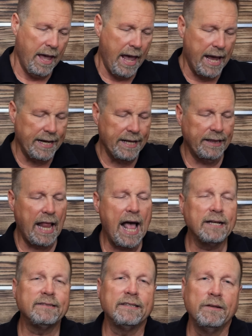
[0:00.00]
And then
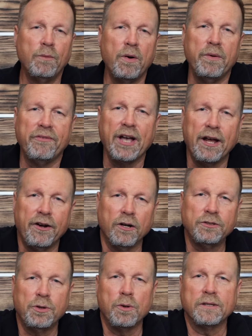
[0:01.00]
lastly, what we've got in
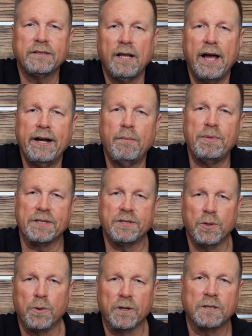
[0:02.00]
our Torx lineup is
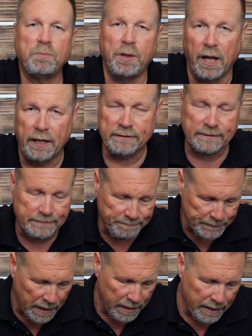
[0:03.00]
Torx Plus.
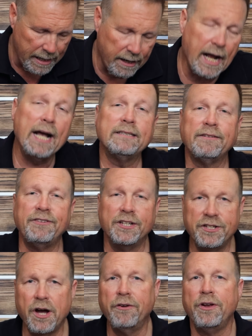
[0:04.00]
Now guys, if you
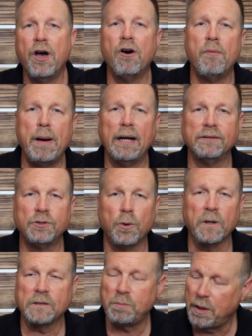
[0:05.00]
don't know about
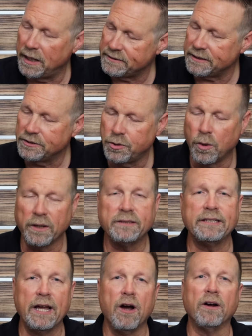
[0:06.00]
Torx Plus and
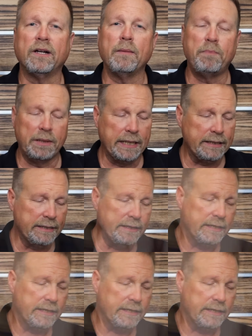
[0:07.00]
Torx, they are completely